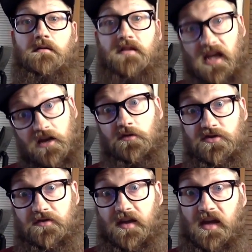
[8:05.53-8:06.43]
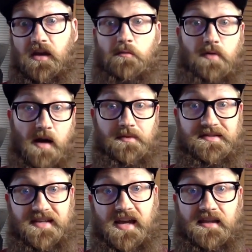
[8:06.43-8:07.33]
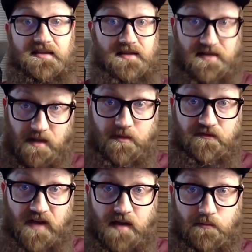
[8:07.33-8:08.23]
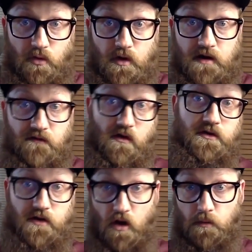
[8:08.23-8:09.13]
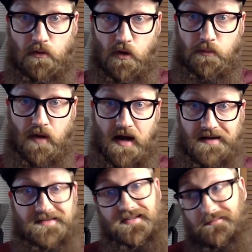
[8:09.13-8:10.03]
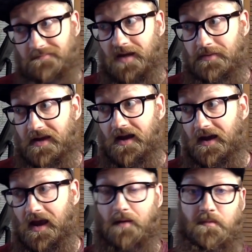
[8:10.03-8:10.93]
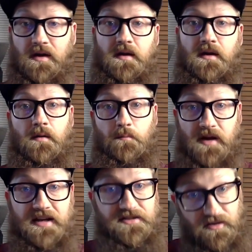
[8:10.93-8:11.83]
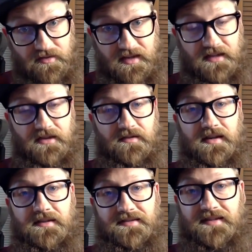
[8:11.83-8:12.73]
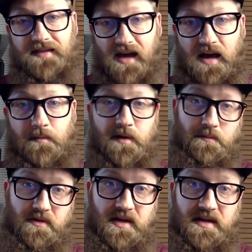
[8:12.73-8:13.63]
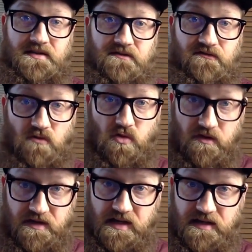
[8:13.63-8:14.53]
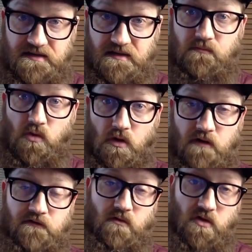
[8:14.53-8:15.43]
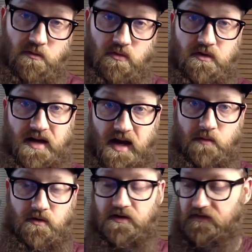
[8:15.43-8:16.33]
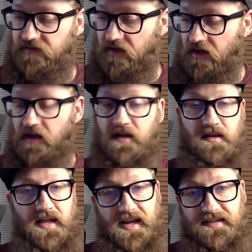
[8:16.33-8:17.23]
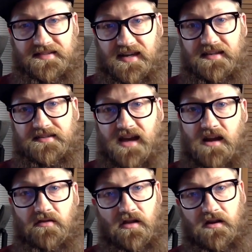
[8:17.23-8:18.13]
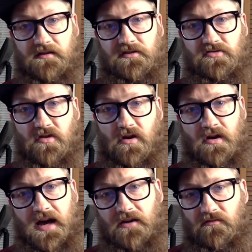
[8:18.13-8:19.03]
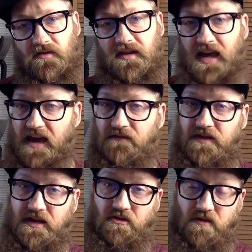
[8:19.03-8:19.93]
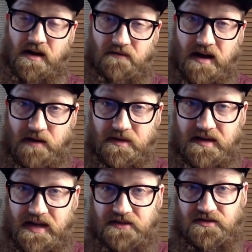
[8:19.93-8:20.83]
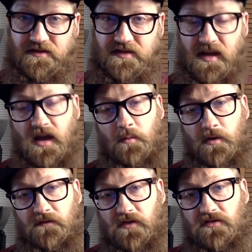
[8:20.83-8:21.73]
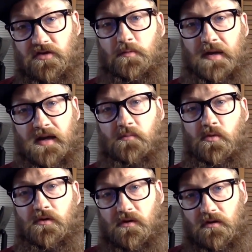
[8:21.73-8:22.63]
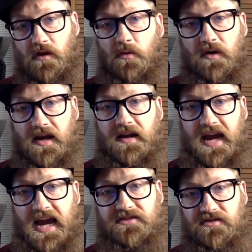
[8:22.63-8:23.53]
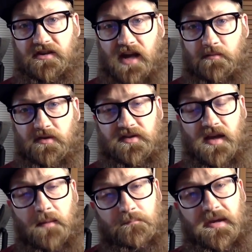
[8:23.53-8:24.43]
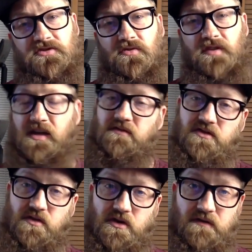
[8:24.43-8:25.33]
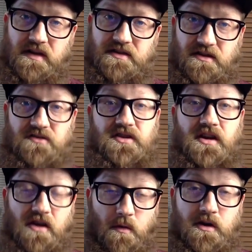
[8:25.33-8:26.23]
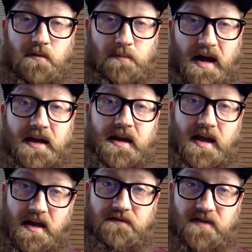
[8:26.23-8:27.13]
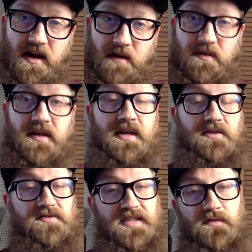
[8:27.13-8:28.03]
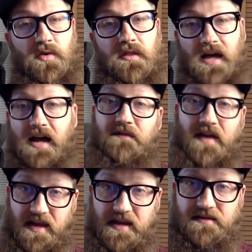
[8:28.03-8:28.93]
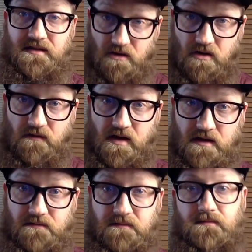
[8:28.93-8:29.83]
Now, I know what you're thinking. You're probably saying that's because I'm a fanboy of all the GoPro products, and maybe I am. But I do think there is a time and a place for these more affordable cameras. Like I said, it's kind of luck of the draw. I don't really have any great recommendations, but if you do pick up one of the lower end action cameras, make sure that you do your research and know what you're buying ahead of time. It'll save you a lot of headaches in the long run.